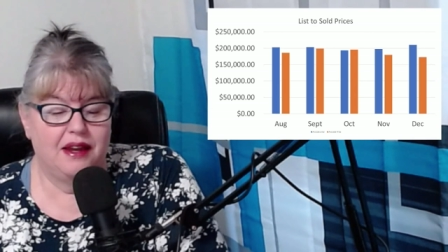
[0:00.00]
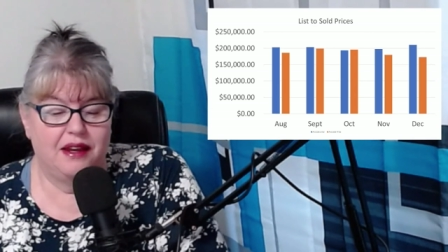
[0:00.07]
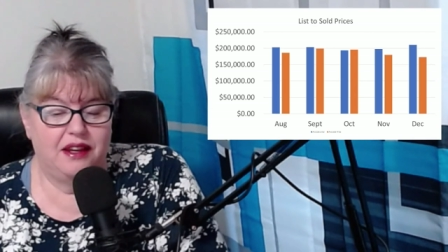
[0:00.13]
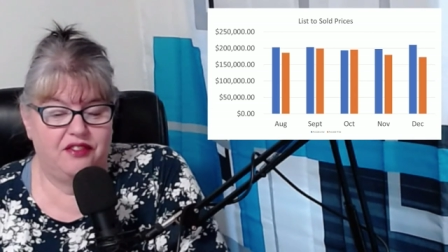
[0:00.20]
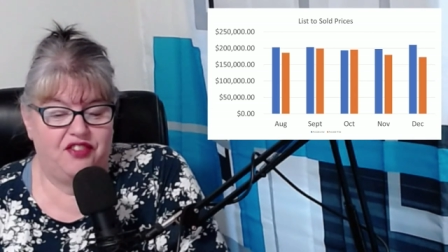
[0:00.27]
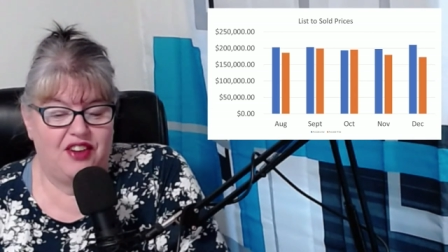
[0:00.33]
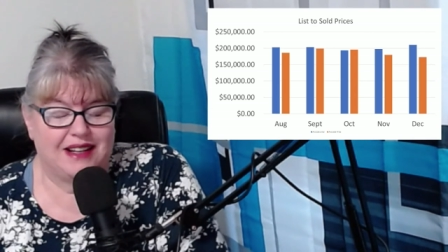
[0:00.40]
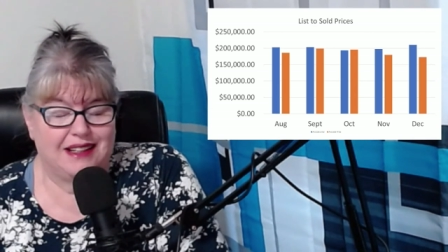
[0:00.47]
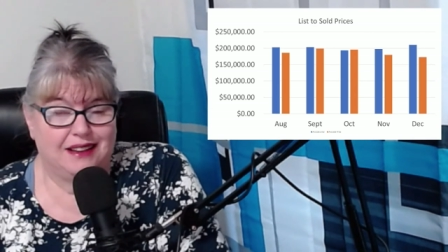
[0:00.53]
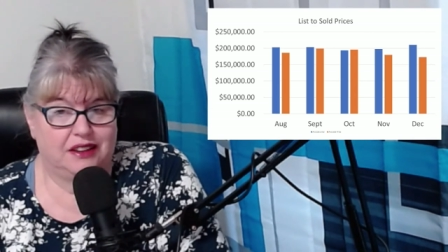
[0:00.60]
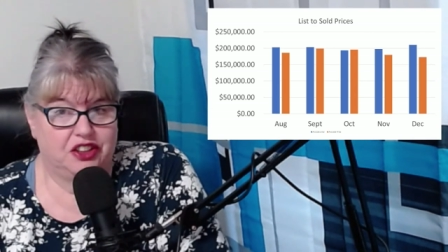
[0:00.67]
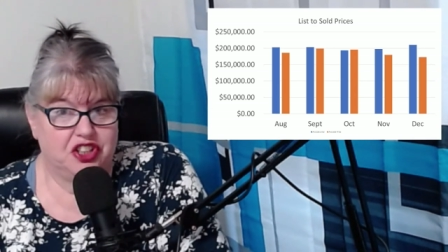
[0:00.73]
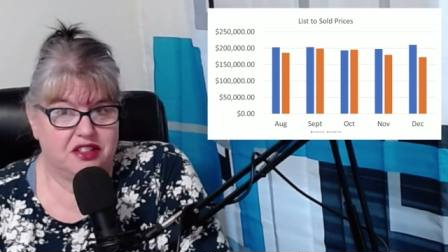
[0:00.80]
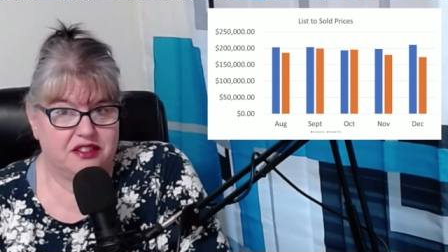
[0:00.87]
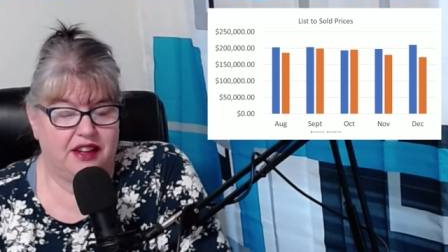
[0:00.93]
In fact, it
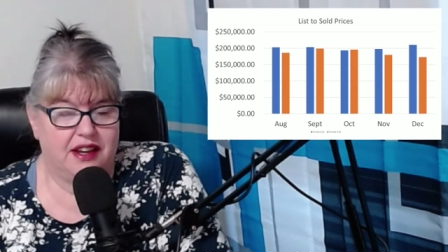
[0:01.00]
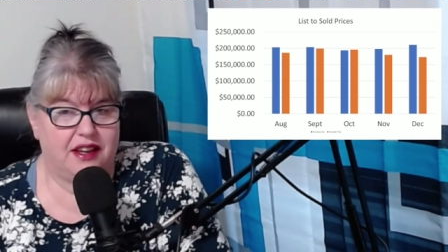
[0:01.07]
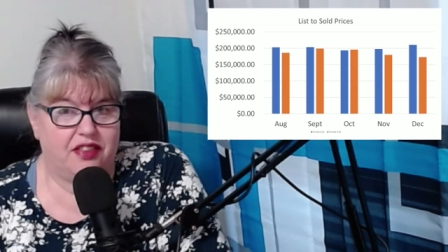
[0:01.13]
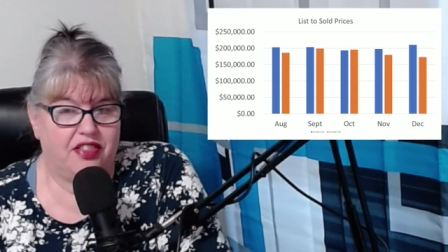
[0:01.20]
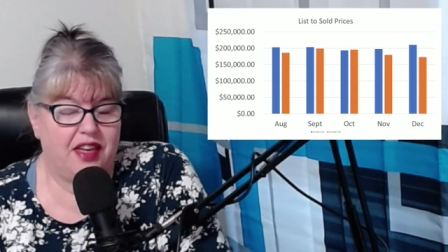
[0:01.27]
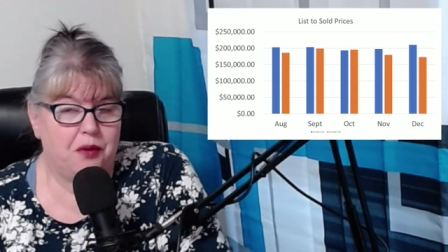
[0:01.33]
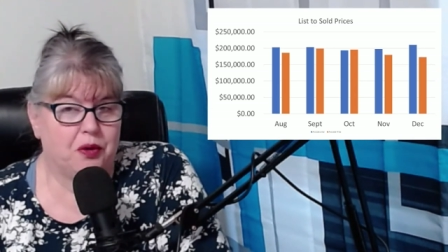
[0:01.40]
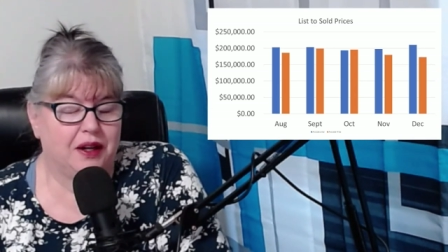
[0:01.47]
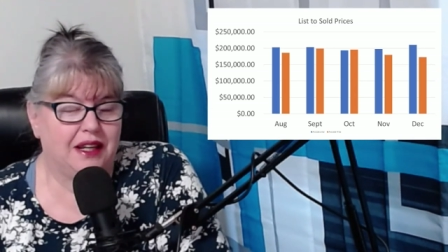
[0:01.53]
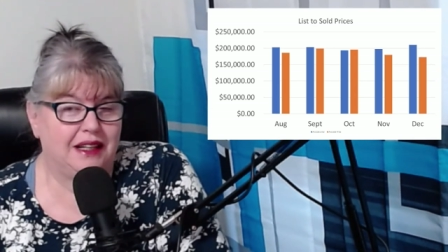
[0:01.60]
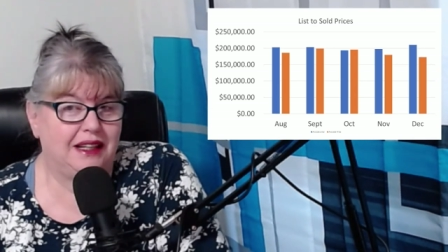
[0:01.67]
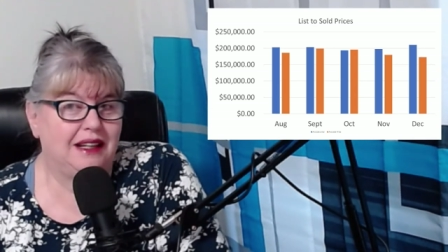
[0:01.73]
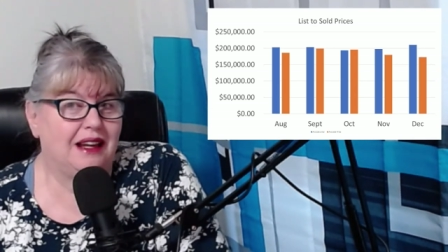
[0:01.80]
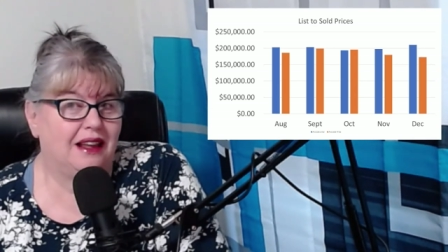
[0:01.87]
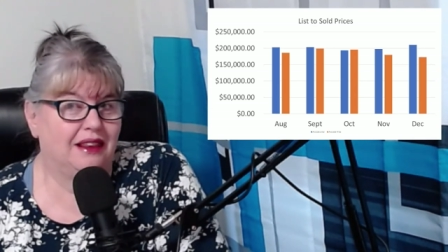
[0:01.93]
looks like they were
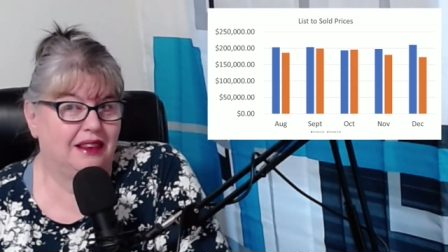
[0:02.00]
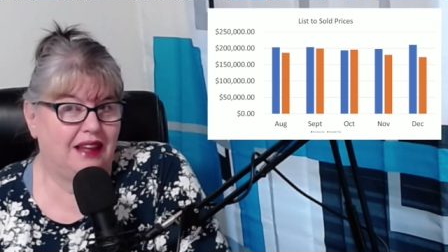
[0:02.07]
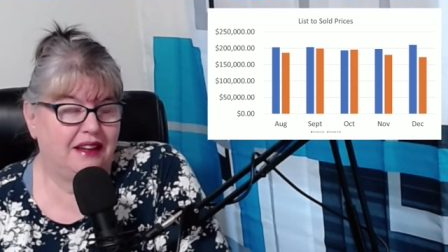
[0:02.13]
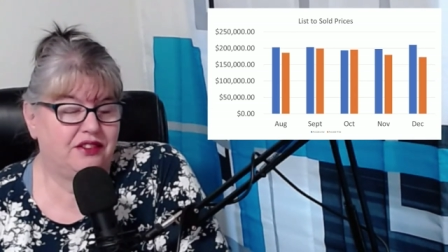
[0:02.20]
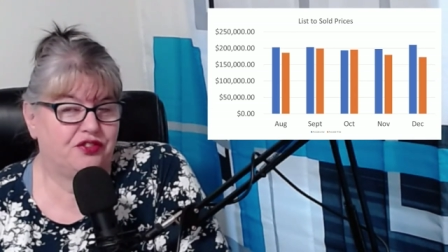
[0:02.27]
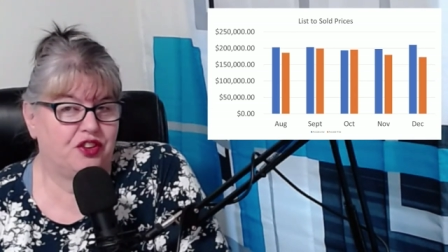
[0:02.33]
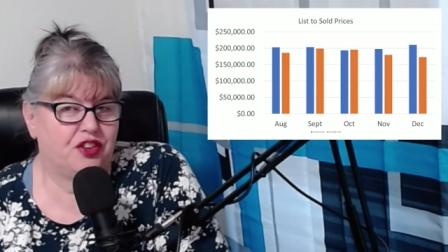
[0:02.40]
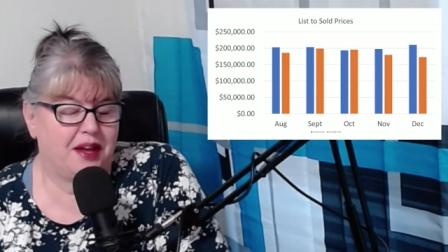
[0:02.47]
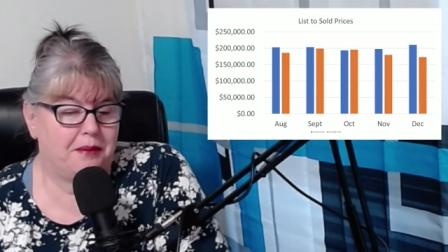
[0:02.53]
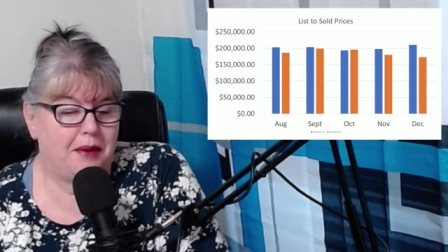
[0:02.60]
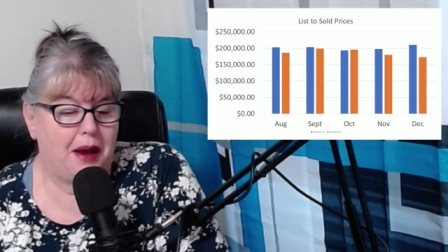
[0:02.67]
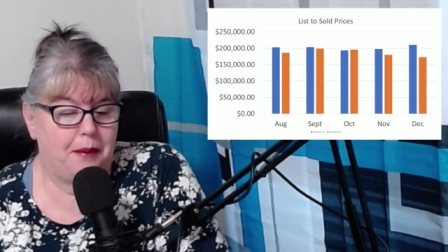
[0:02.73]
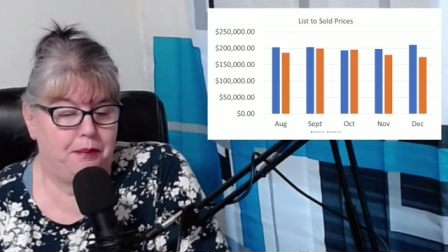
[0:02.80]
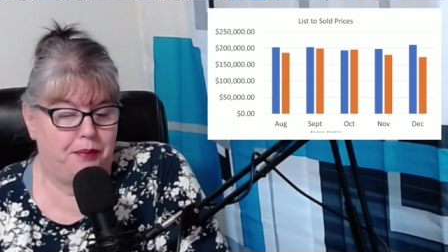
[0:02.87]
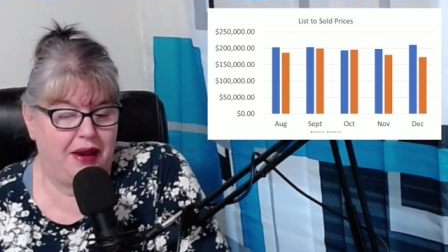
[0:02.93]
getting less for them
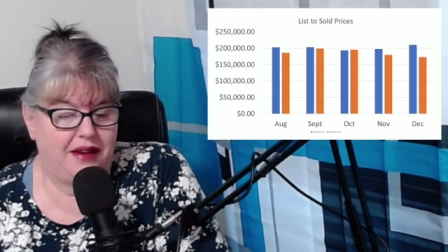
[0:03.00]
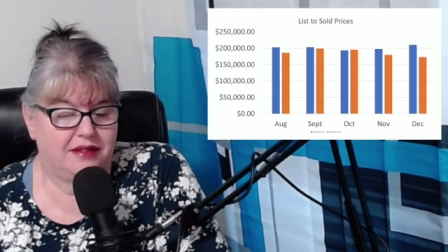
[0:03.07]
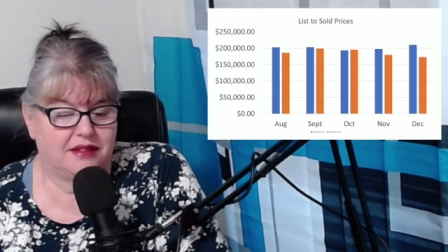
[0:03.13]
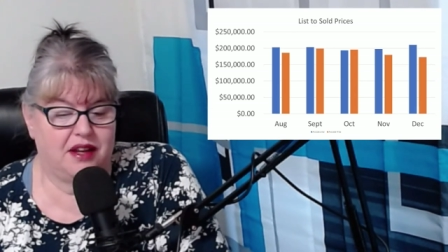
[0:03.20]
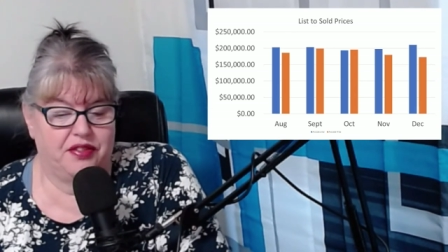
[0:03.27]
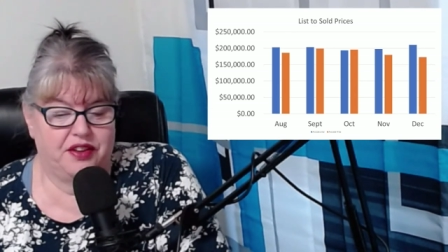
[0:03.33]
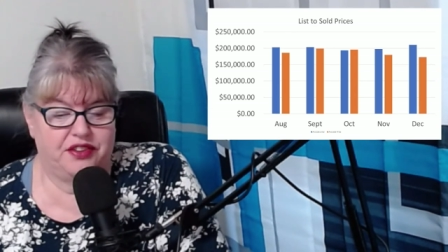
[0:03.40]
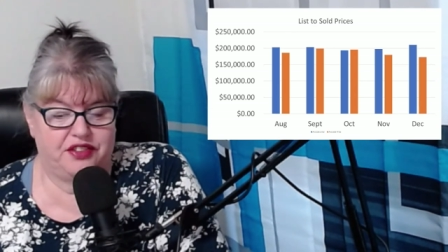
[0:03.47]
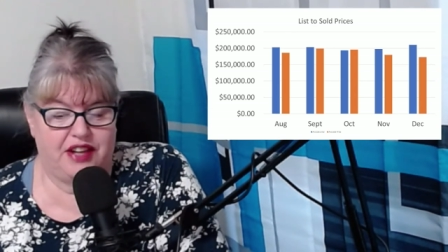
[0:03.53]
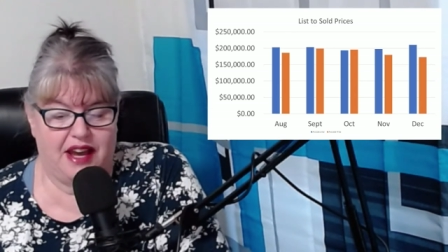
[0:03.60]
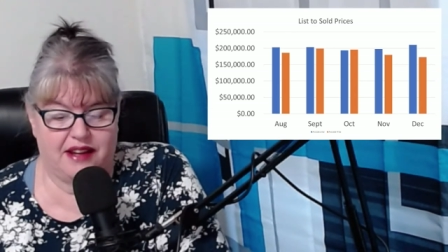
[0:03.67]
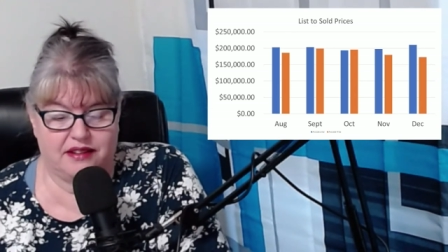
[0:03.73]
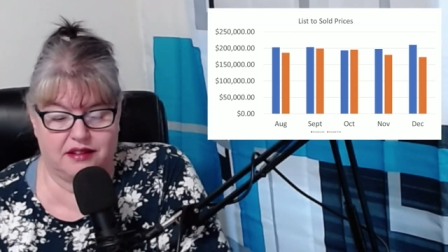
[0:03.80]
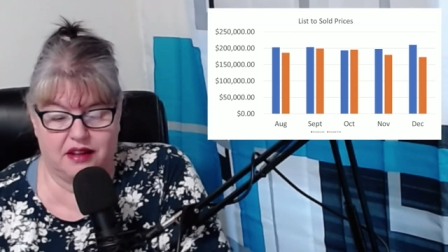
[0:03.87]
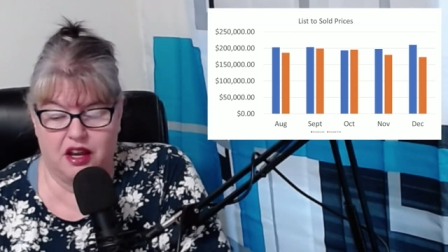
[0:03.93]
based on the
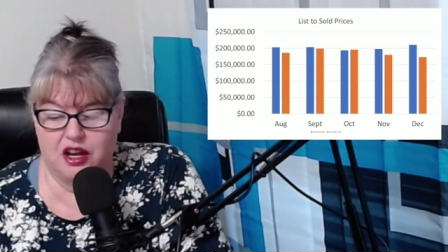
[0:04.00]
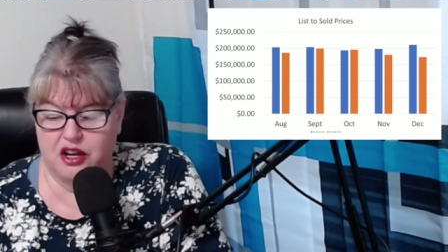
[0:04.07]
stats.